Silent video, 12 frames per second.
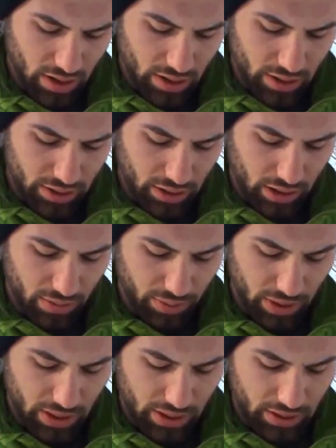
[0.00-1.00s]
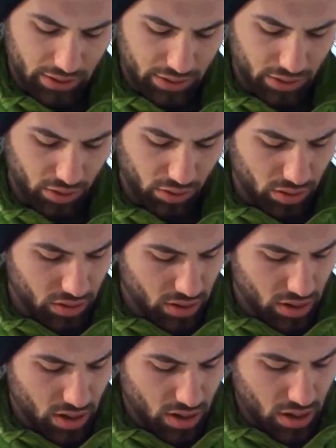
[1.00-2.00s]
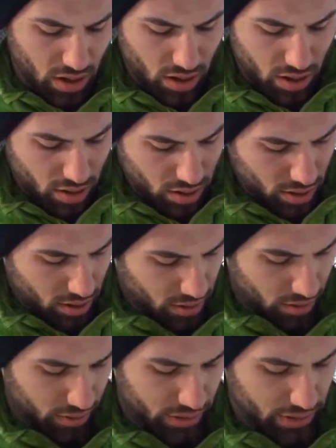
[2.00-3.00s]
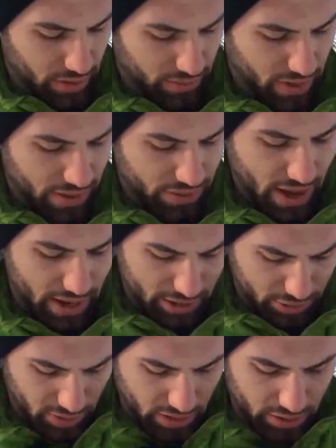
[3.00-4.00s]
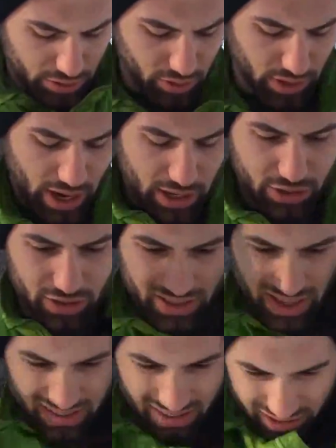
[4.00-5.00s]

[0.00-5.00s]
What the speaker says: It's a clip on, so the reason they've got that is because you can actually take this